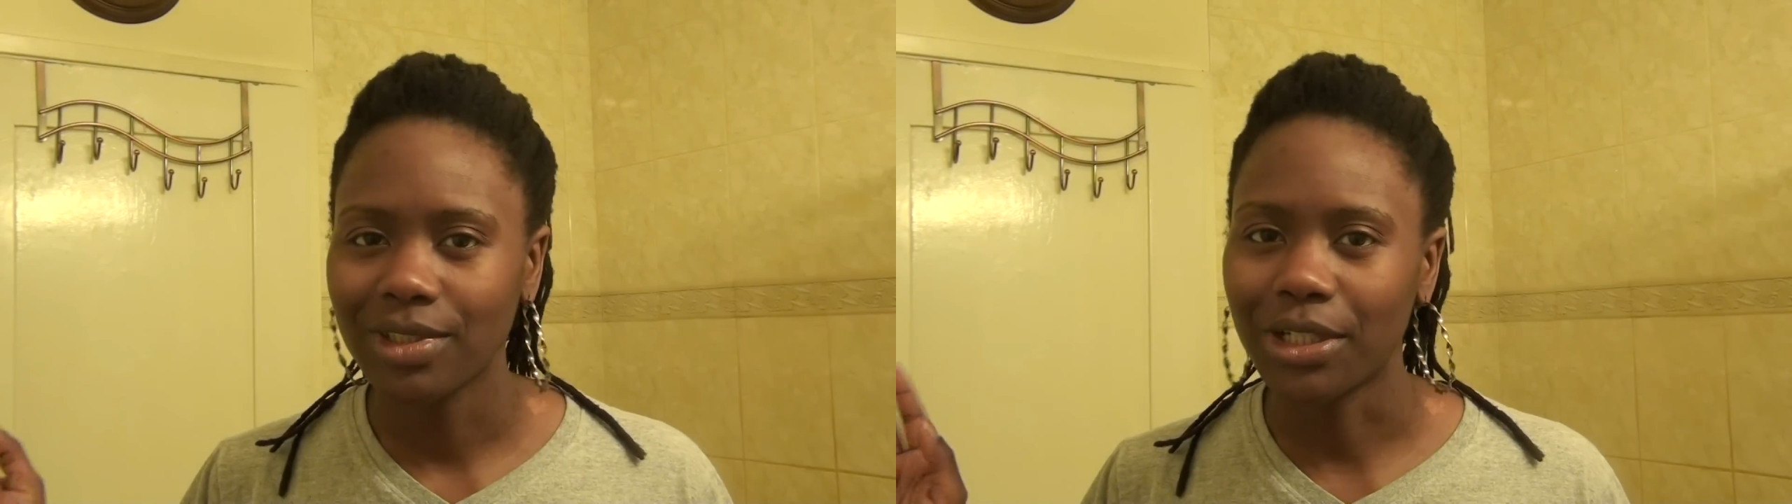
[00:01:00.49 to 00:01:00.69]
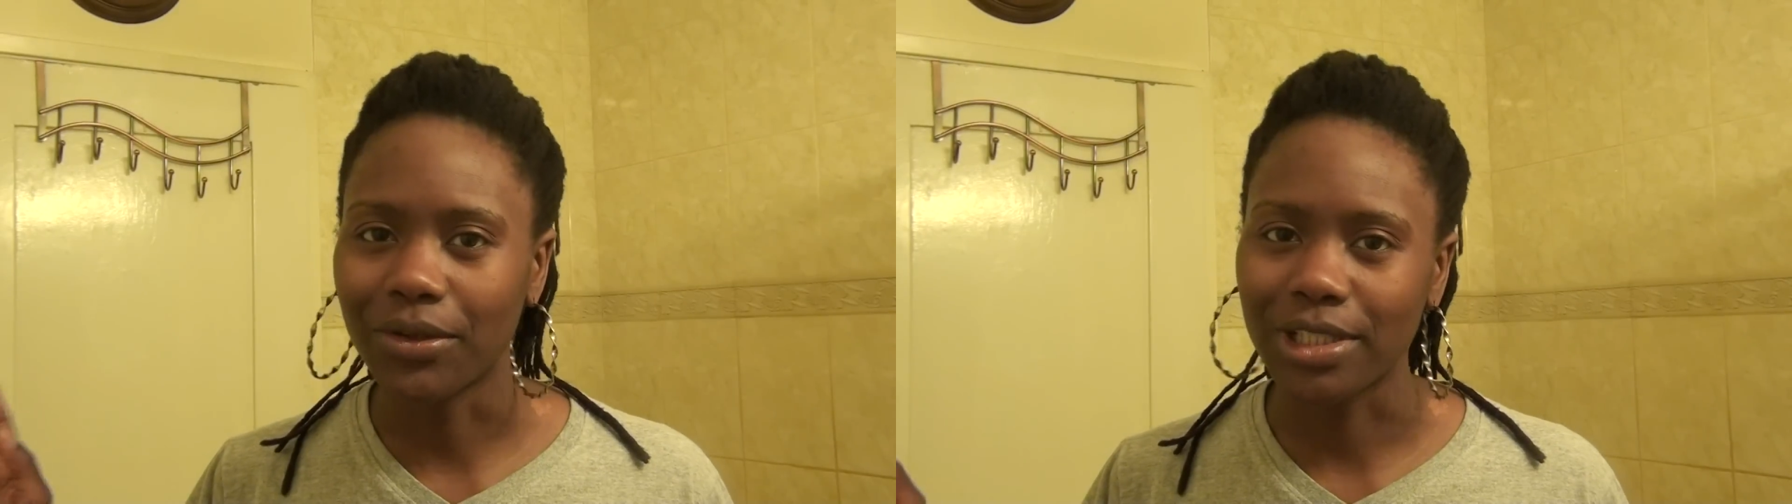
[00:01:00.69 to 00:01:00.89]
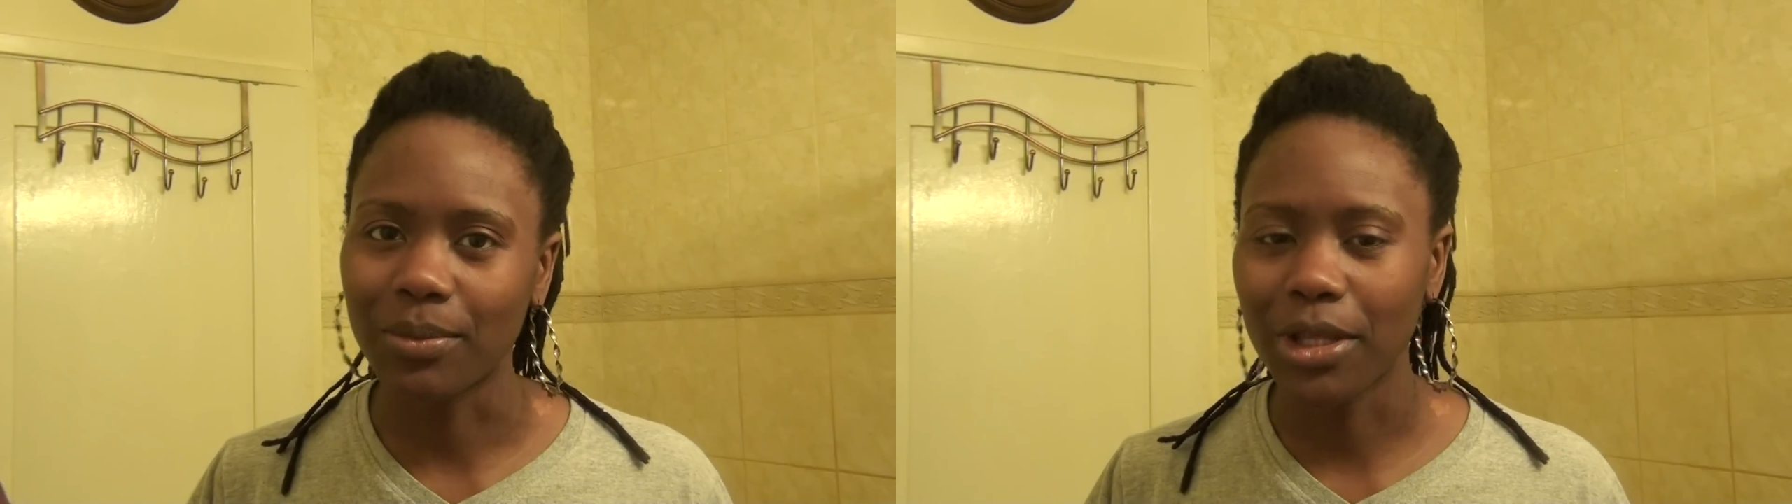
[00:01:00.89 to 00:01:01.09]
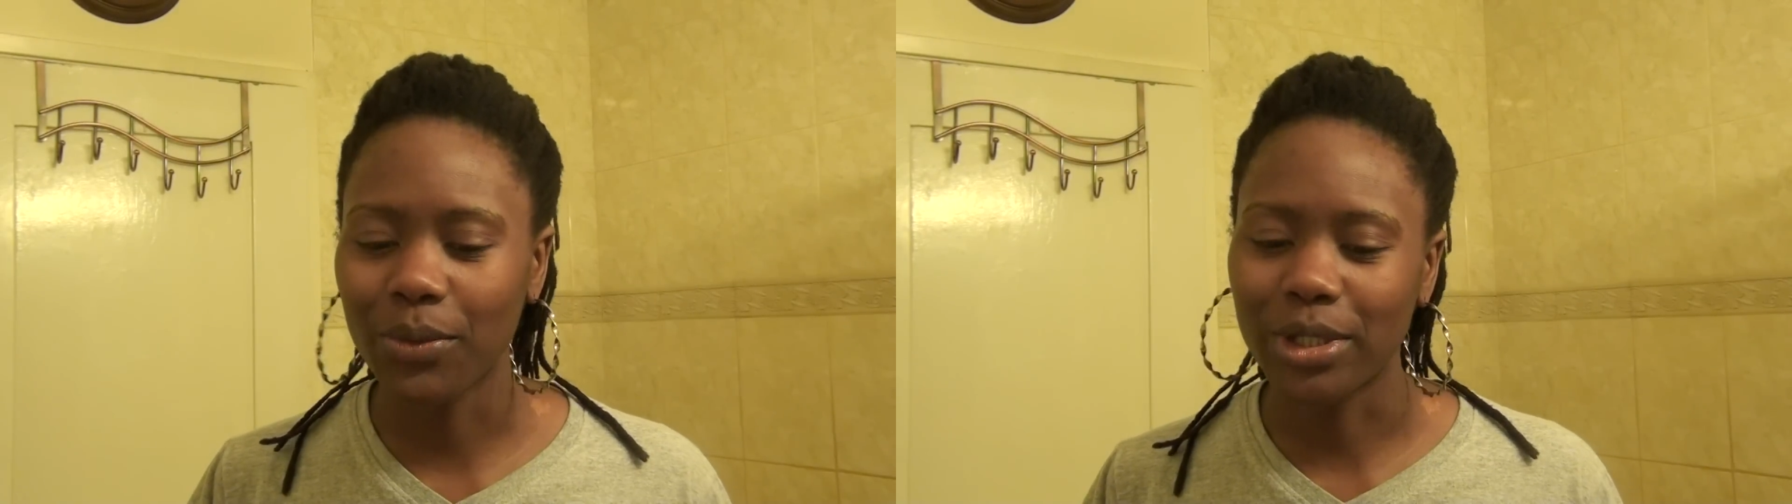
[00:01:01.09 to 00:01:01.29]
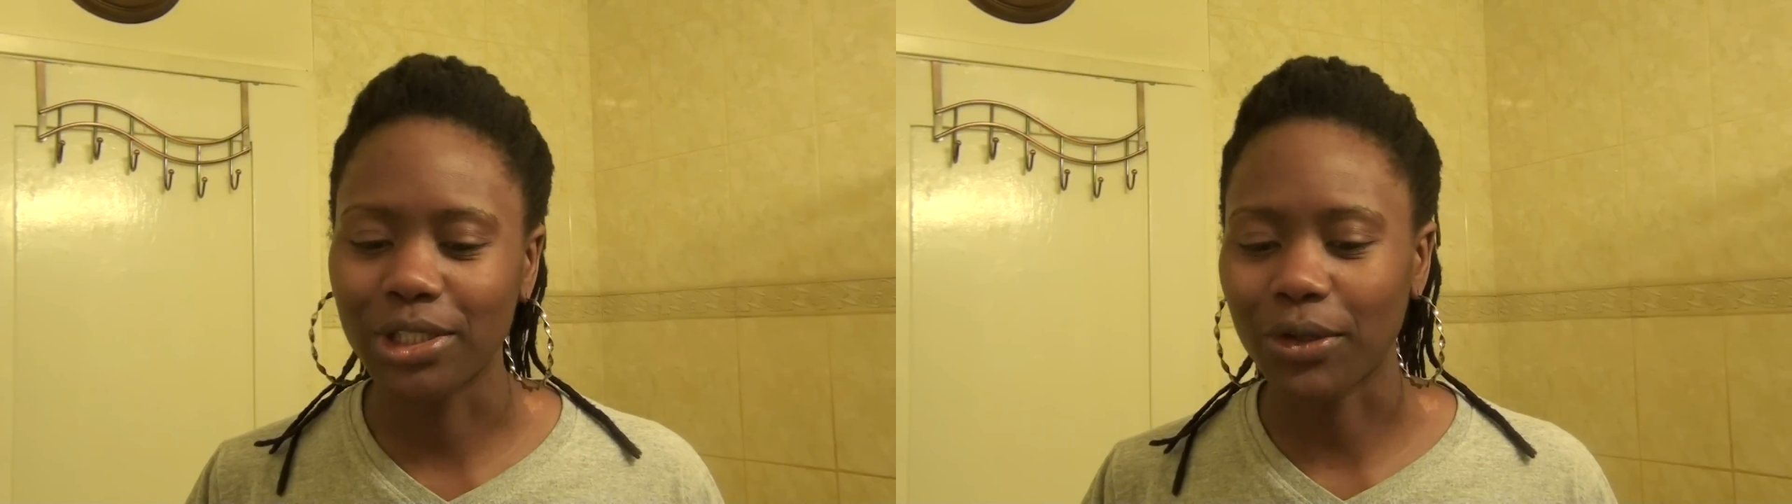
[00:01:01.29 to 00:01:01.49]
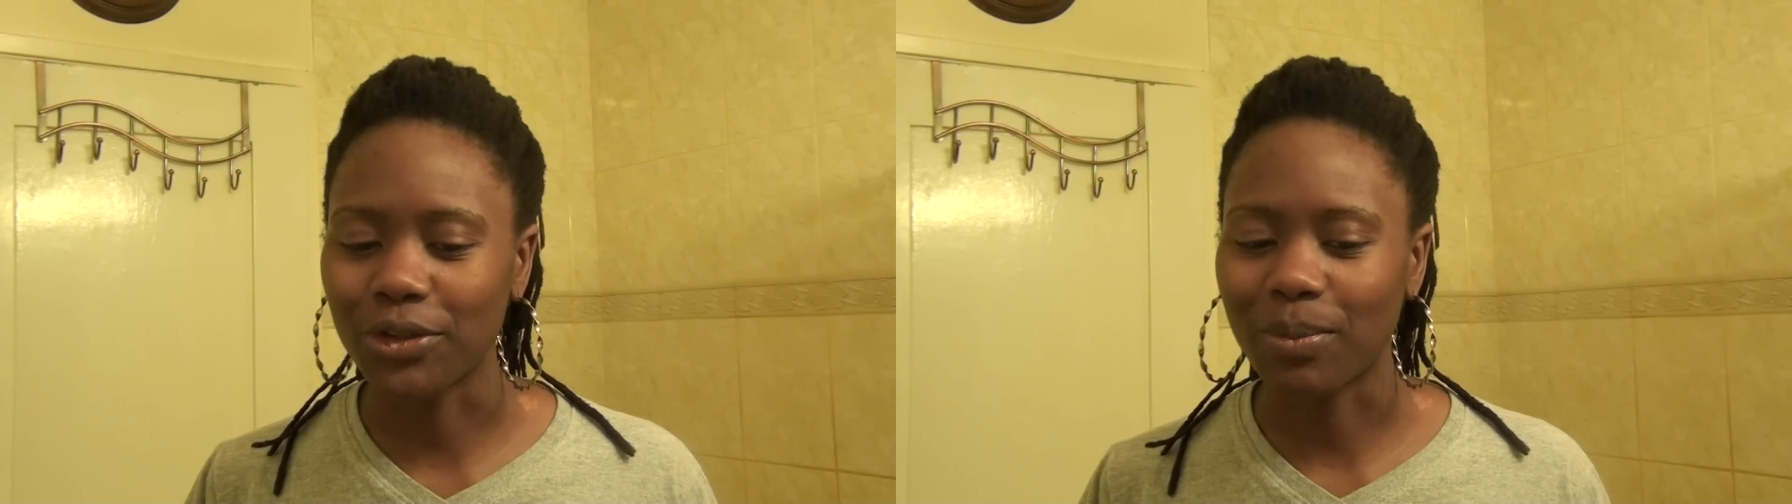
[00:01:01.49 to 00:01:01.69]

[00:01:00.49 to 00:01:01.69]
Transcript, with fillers: you know, some other ones close